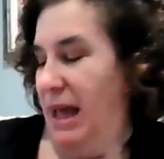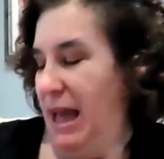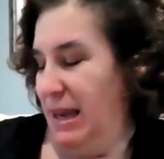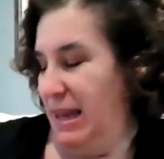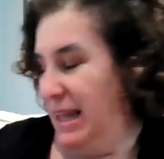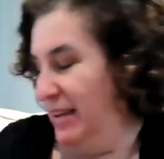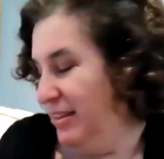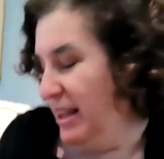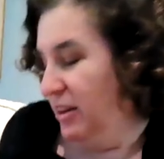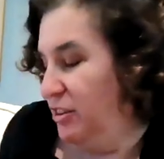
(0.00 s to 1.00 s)
and he's
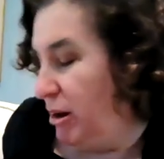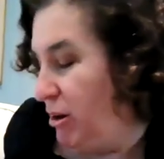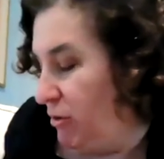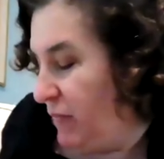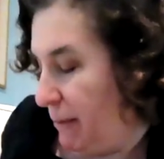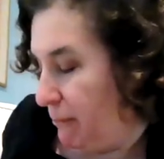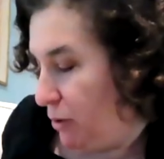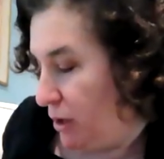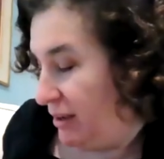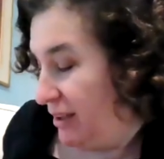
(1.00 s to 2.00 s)
the illustrator of that
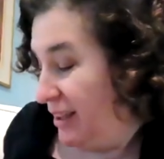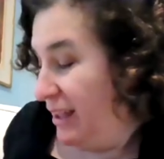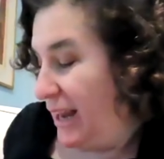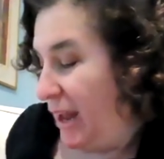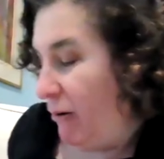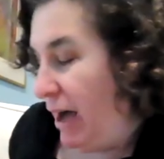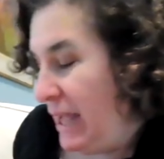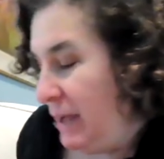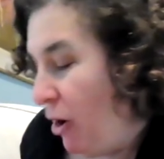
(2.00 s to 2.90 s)
book. Now, I am